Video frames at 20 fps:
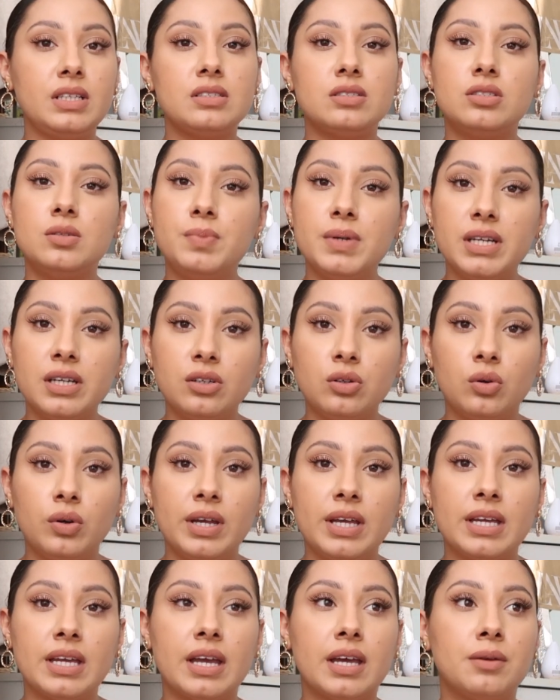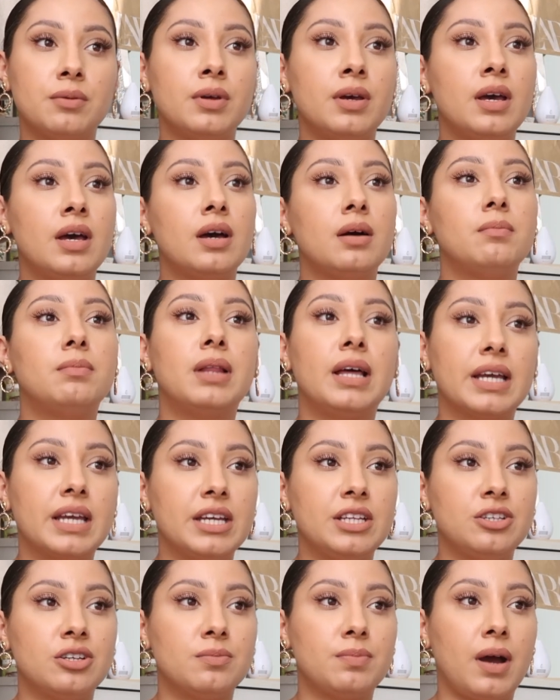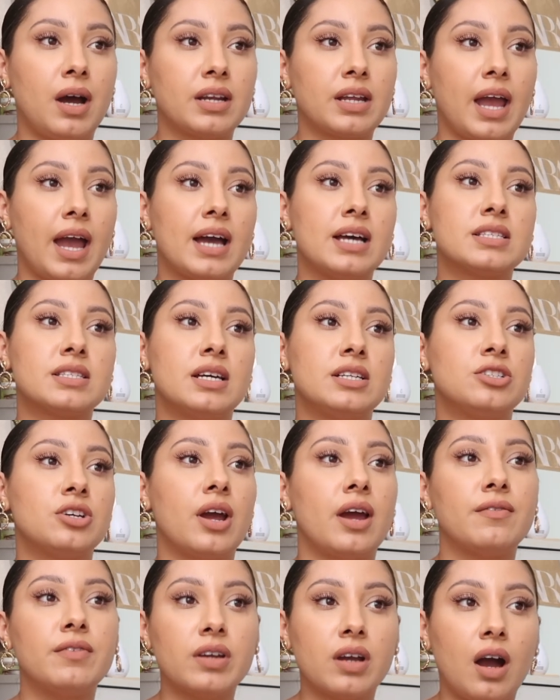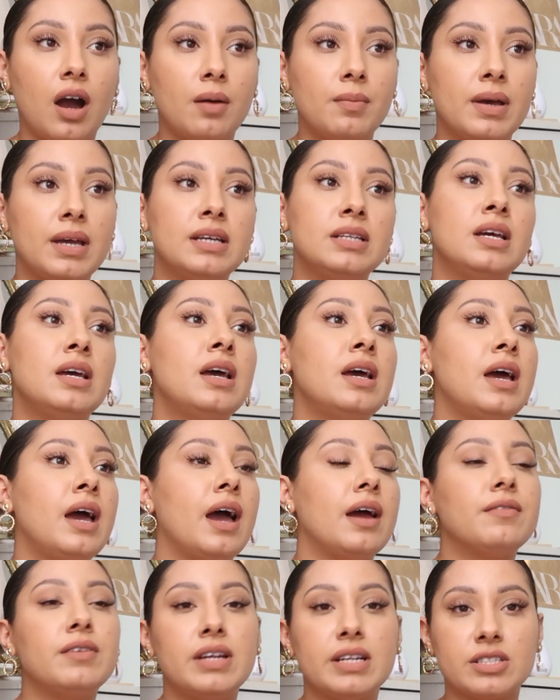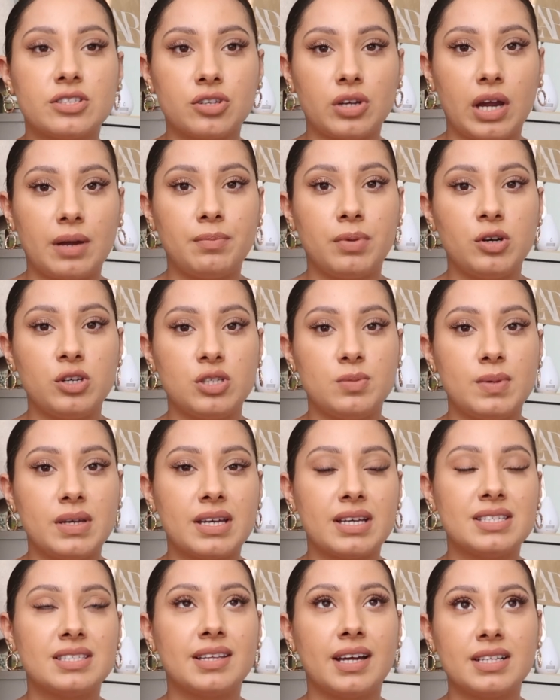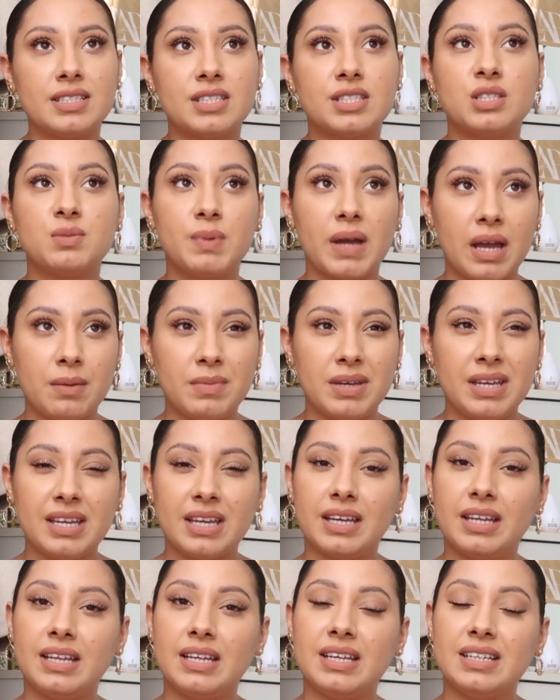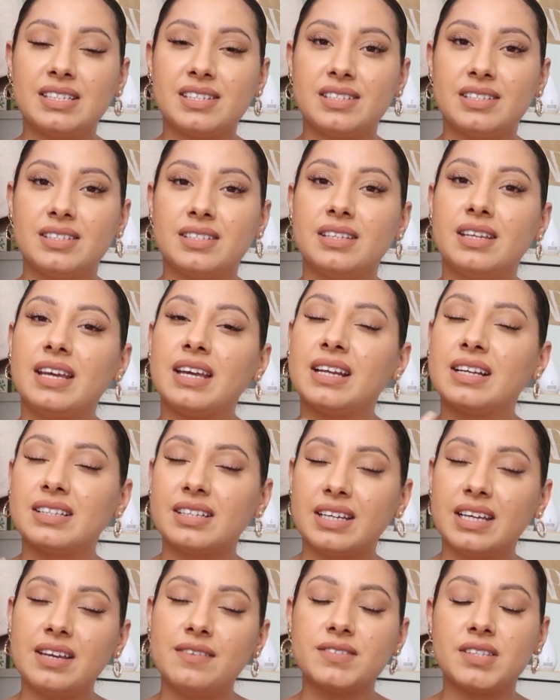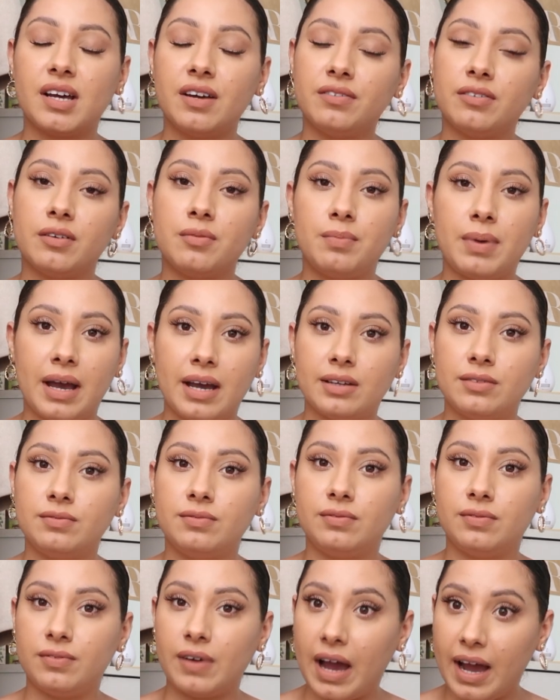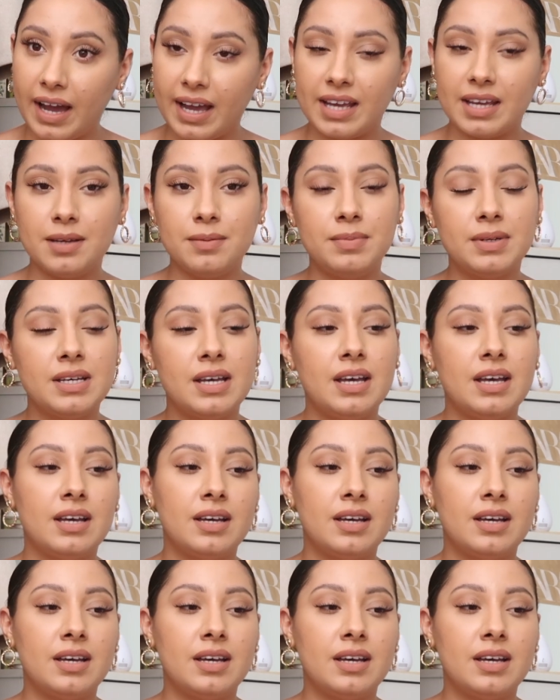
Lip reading: to be annoying and plug in your podcast under every comment, every Instagram post, because that's spamming and it gives off a bad vibe,